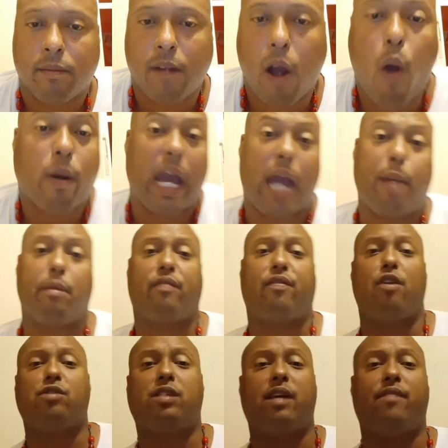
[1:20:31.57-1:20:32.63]
Okay, but
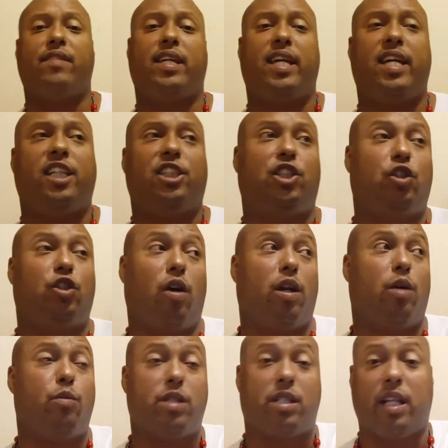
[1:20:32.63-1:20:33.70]
first 7 years,
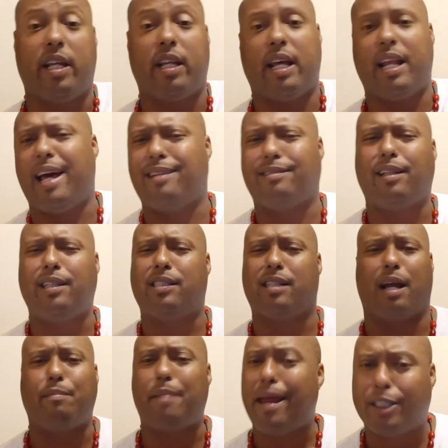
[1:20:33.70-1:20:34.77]
Jordan was leading.
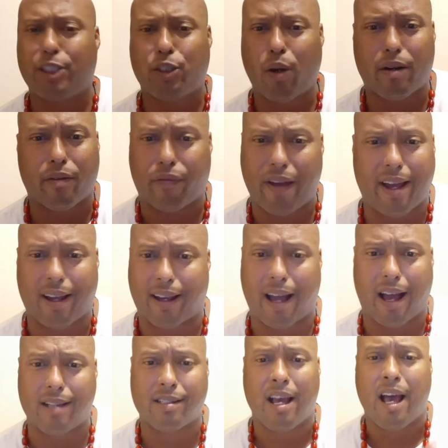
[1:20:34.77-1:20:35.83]
Listen, I'm not a Jordan fan,
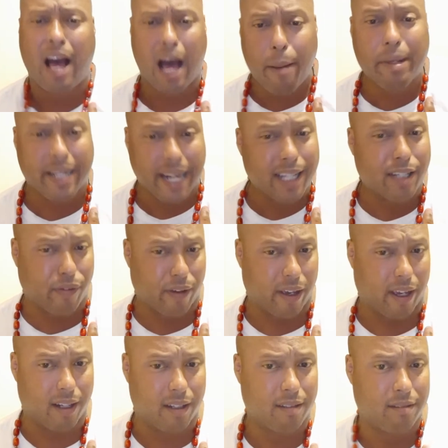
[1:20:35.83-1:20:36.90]
guys. I'm a Knicks
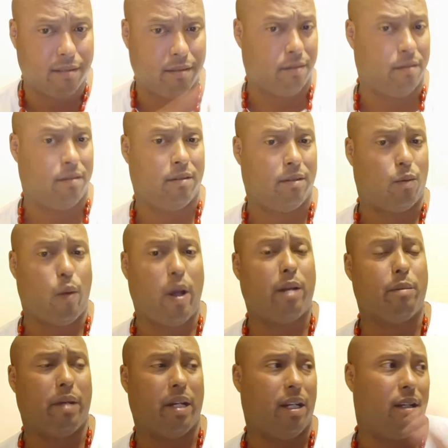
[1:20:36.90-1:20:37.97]
fan. Wait a
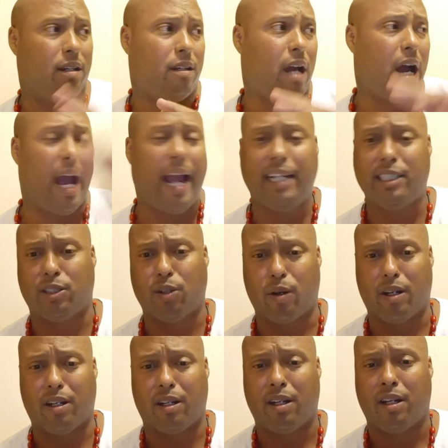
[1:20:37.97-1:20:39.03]
minute. I hate
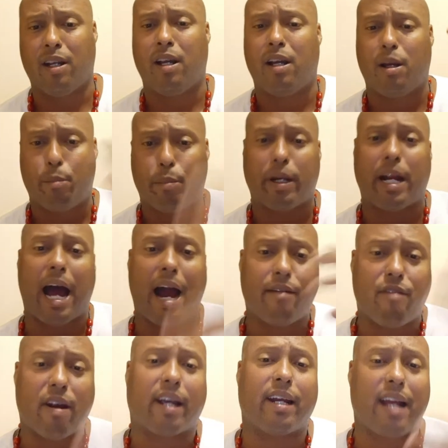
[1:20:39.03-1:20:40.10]
Jordan, but I
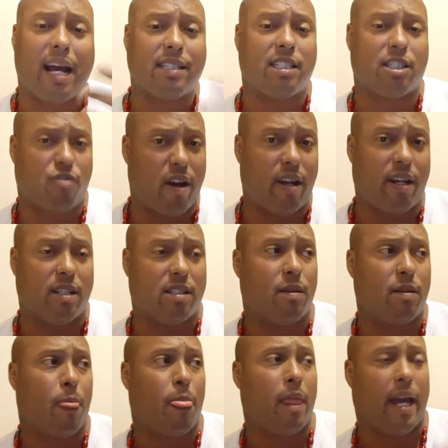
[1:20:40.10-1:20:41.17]
recognize his greatness.
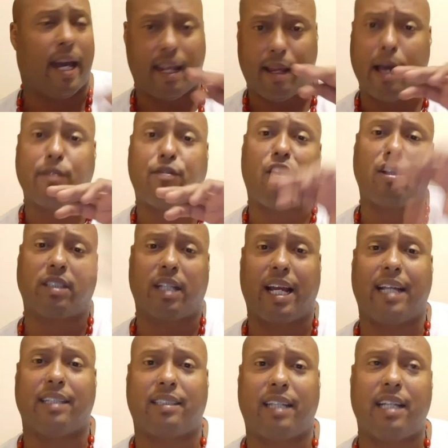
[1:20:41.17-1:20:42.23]
And as far as the
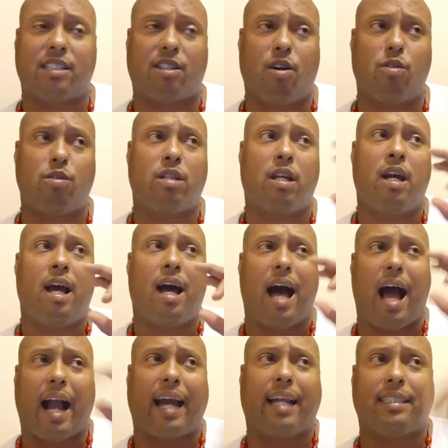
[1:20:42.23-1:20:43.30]
Last Dance goes,
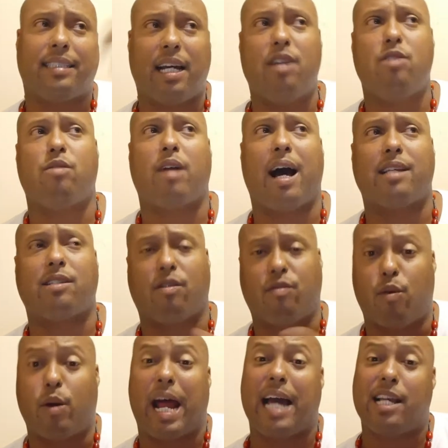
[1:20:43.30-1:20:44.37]
I got to tell you guys of
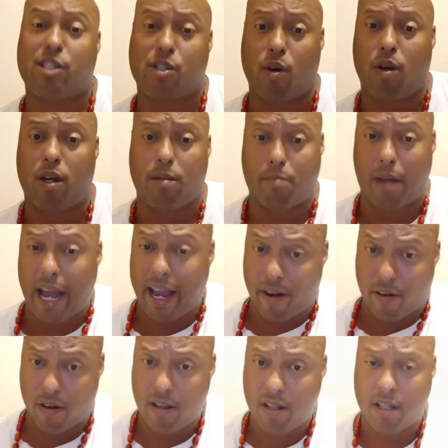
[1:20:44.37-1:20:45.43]
what I saw in my
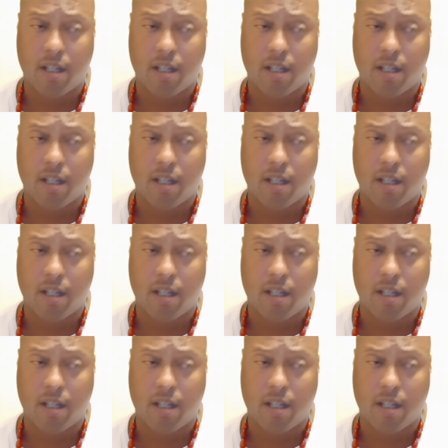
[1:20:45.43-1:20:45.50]
era.